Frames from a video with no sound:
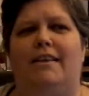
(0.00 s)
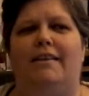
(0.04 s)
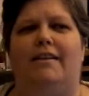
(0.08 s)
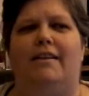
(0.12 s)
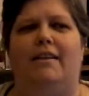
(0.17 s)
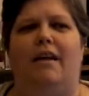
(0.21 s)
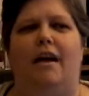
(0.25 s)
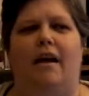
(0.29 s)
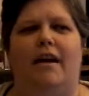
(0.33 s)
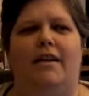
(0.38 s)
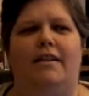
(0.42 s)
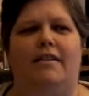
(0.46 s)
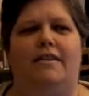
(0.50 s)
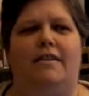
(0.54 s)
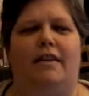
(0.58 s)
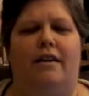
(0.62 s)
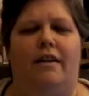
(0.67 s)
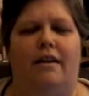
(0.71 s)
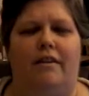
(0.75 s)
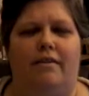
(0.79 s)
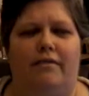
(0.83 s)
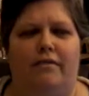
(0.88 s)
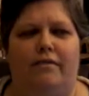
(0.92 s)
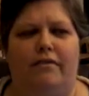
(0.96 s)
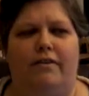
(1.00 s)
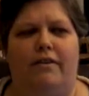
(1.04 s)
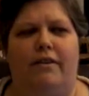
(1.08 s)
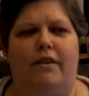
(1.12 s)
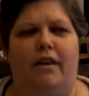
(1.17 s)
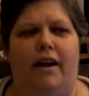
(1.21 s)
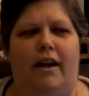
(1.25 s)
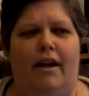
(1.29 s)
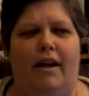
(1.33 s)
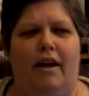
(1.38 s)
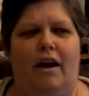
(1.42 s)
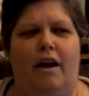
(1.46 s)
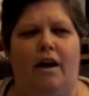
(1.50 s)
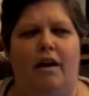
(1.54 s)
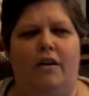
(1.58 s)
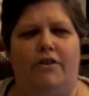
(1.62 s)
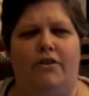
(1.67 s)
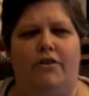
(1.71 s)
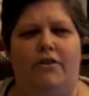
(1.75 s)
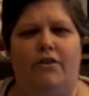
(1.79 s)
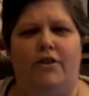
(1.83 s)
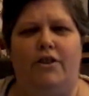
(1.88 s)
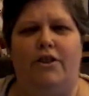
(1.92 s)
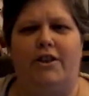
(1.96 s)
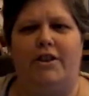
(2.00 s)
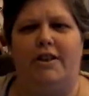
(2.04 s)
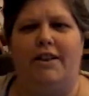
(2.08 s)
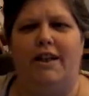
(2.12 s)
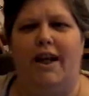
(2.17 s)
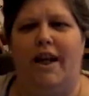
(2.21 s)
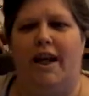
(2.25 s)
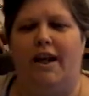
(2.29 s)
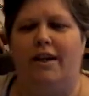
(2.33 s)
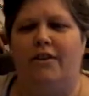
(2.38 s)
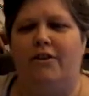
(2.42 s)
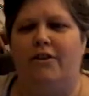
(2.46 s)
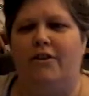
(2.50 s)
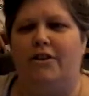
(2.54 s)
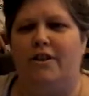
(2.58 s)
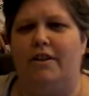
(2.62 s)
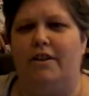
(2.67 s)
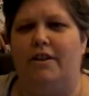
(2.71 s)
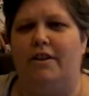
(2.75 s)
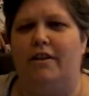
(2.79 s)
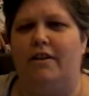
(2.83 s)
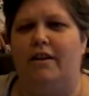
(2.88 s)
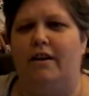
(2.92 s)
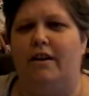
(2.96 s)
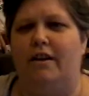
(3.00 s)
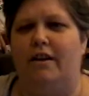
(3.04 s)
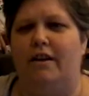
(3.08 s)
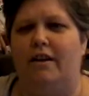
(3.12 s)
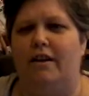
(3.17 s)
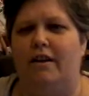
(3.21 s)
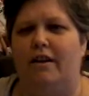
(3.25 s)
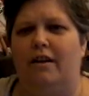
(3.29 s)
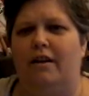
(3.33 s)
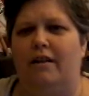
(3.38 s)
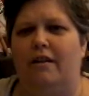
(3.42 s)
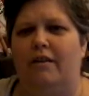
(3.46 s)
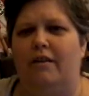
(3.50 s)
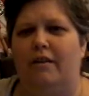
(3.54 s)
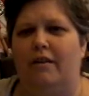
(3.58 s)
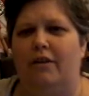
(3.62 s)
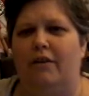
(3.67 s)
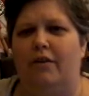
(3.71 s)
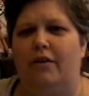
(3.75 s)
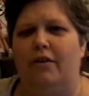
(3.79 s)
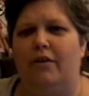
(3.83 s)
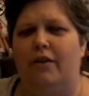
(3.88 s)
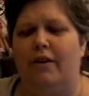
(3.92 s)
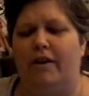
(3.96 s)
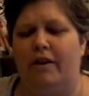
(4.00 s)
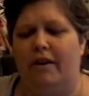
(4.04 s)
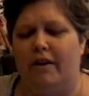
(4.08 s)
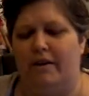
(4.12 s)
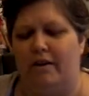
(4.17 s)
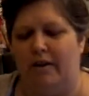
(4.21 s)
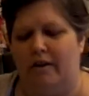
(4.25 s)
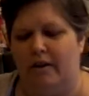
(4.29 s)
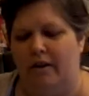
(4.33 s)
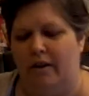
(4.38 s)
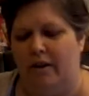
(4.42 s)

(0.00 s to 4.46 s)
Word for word: in the lines of, like, Hans Christian Andersen, uh, you know, the